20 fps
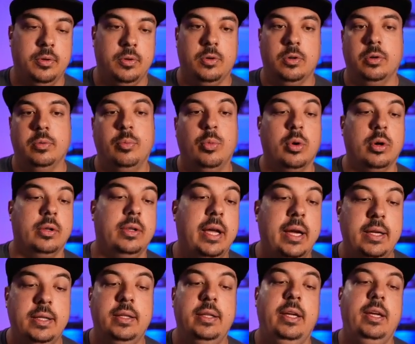Or more
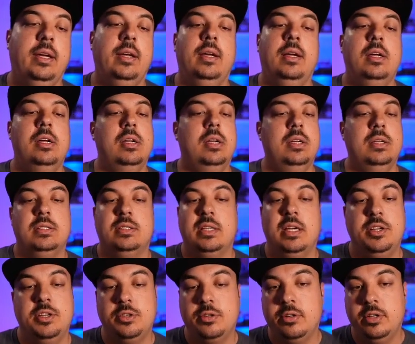likely,
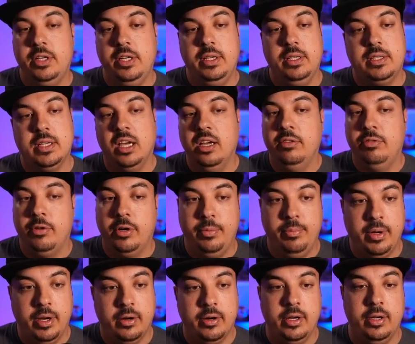Sentry, Typhoid
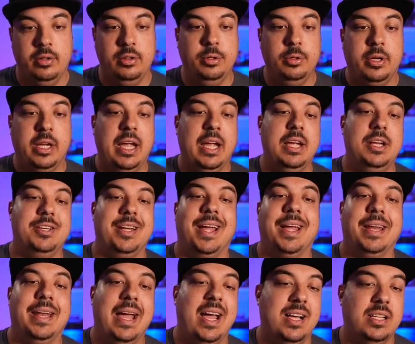Mary, Luke Cage,
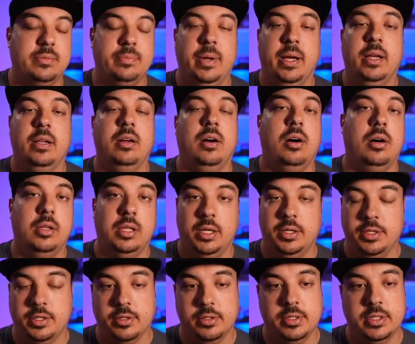and Hazmat all
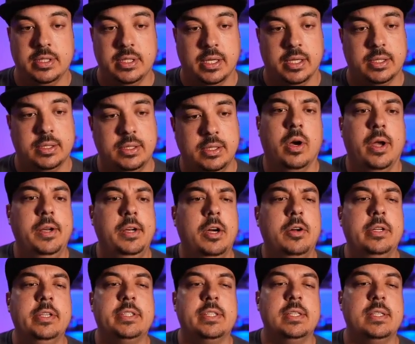on turn 6. Where I
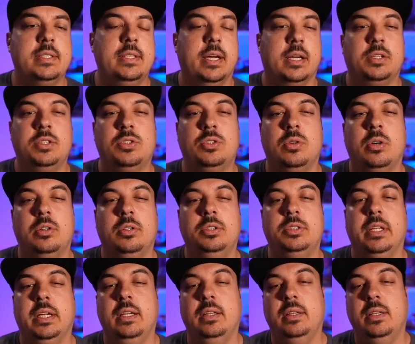notice this deck
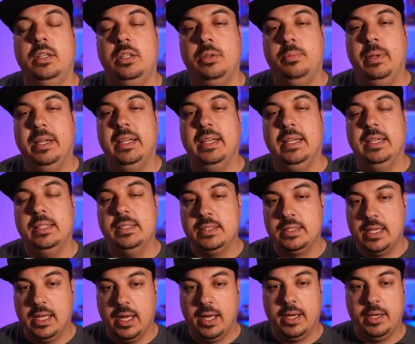struggles a little bit
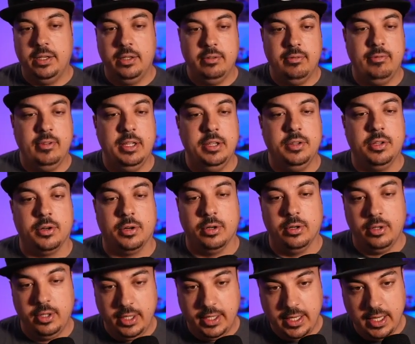is kind of in the
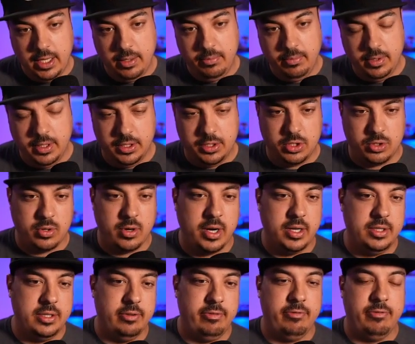early game. It's
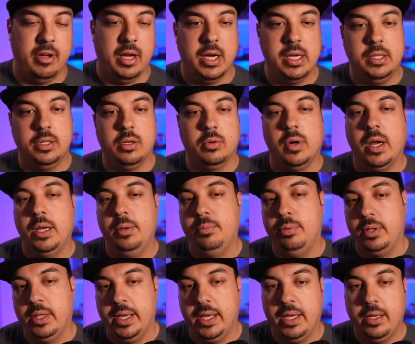trying to find the right
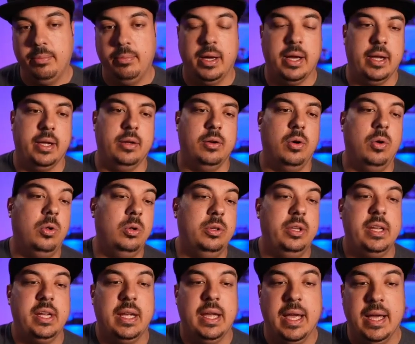play by
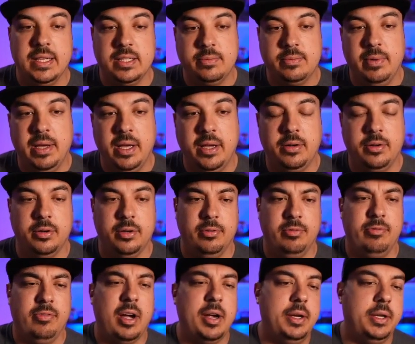holding Hazmat or
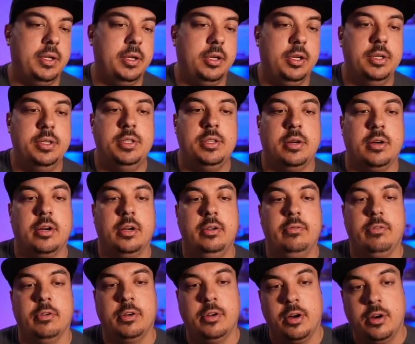finding a good
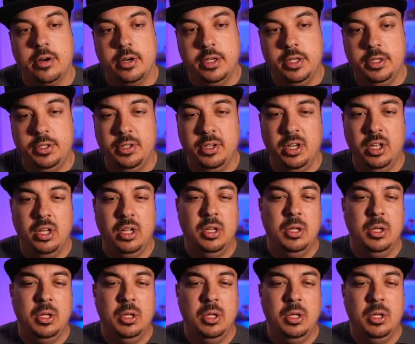target for Carnage.